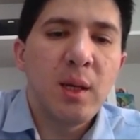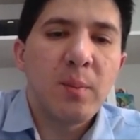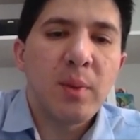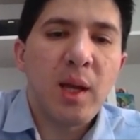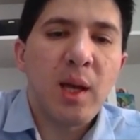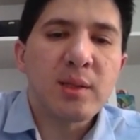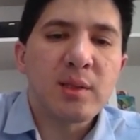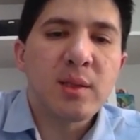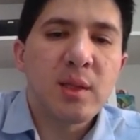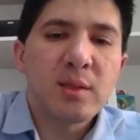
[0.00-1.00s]

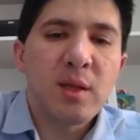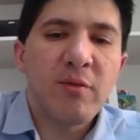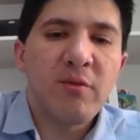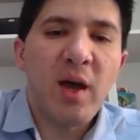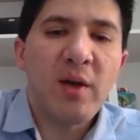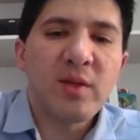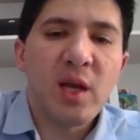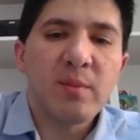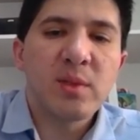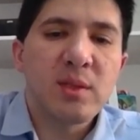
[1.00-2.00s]
plus, so 5
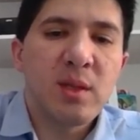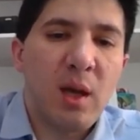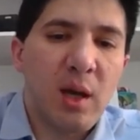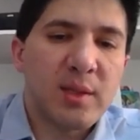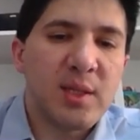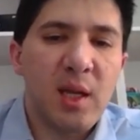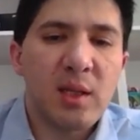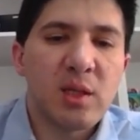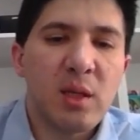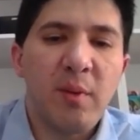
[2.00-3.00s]
times 10,
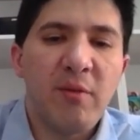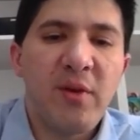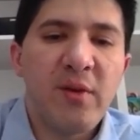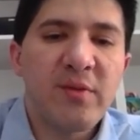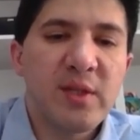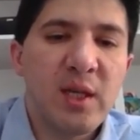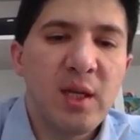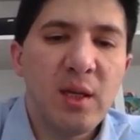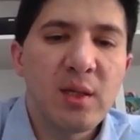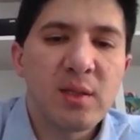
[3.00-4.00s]
it's going to be
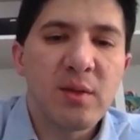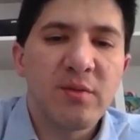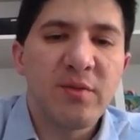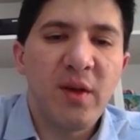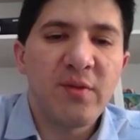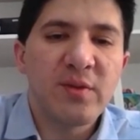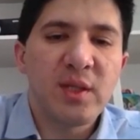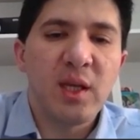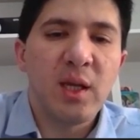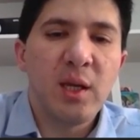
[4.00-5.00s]
50. So
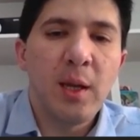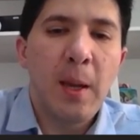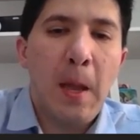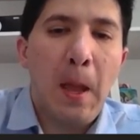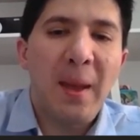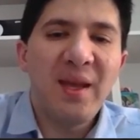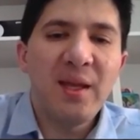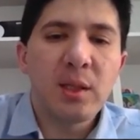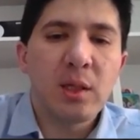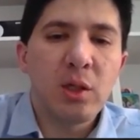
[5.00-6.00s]
50 in
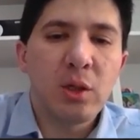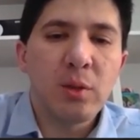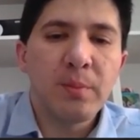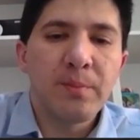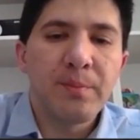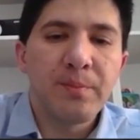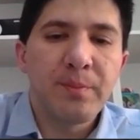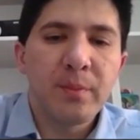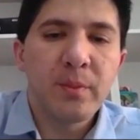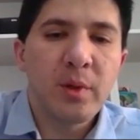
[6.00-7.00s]
the cube,
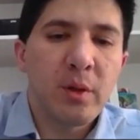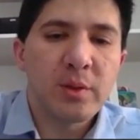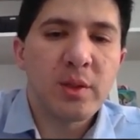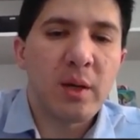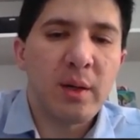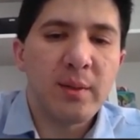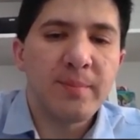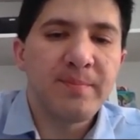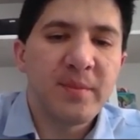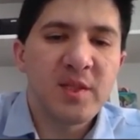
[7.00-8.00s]
sorry.
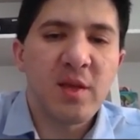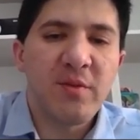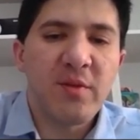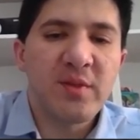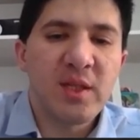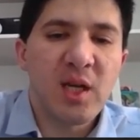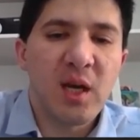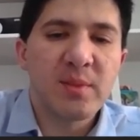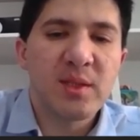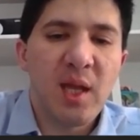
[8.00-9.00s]
So 50
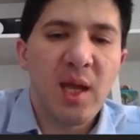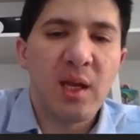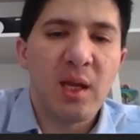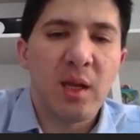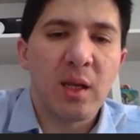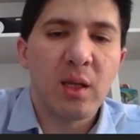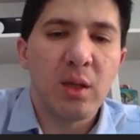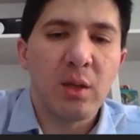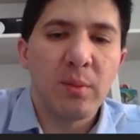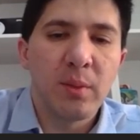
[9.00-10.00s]
times 10 in a
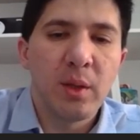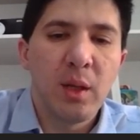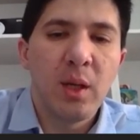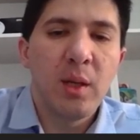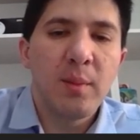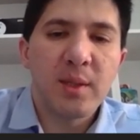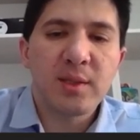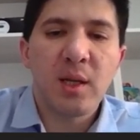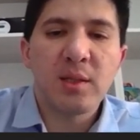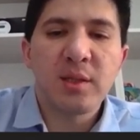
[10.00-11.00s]
cube
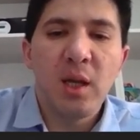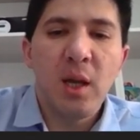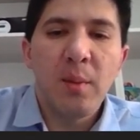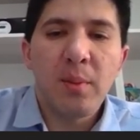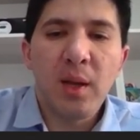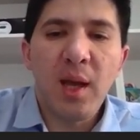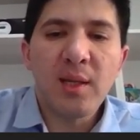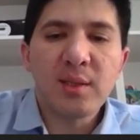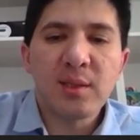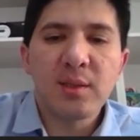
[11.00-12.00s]
pascals,
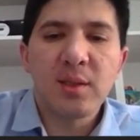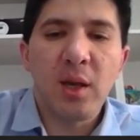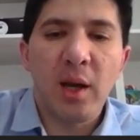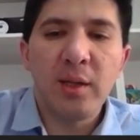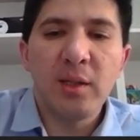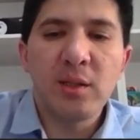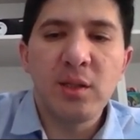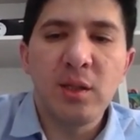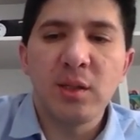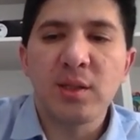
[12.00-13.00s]
plus, so I need to
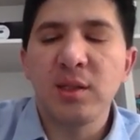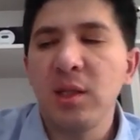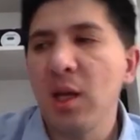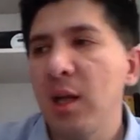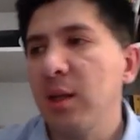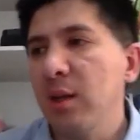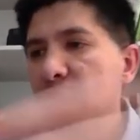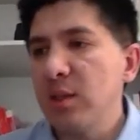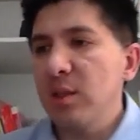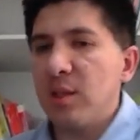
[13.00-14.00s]
do this two
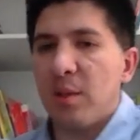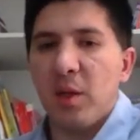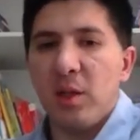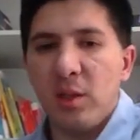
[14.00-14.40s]
calculations. I'm going to